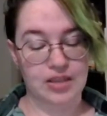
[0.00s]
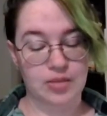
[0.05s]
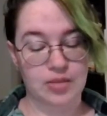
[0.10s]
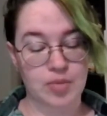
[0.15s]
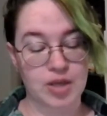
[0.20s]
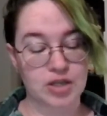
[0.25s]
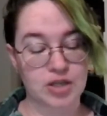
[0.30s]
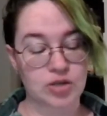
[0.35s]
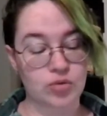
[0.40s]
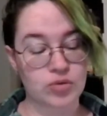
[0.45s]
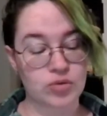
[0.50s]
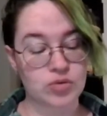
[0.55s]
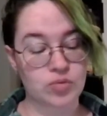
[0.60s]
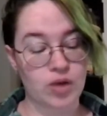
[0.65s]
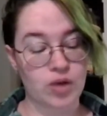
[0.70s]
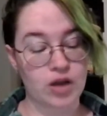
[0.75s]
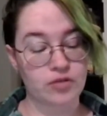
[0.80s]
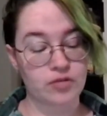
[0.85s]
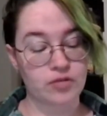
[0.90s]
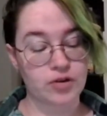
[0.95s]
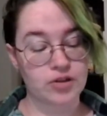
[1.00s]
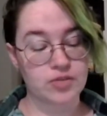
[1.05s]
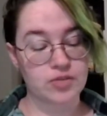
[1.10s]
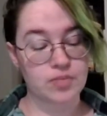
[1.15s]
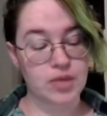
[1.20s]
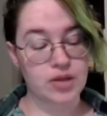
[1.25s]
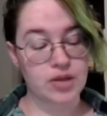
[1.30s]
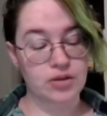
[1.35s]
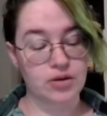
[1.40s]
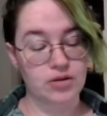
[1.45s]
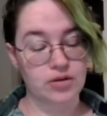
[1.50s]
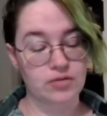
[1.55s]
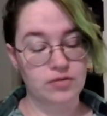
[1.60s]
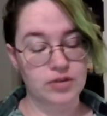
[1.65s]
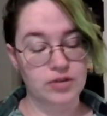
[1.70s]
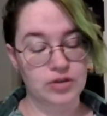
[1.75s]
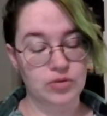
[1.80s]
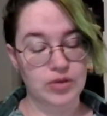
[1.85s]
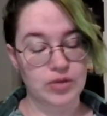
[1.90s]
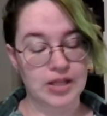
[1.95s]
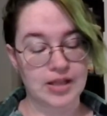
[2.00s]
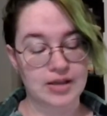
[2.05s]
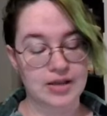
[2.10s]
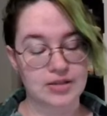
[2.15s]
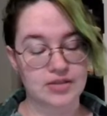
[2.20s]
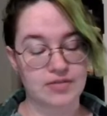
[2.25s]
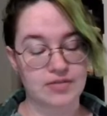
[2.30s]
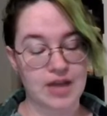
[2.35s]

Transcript: The mantle was wrought for his mother, Finduilas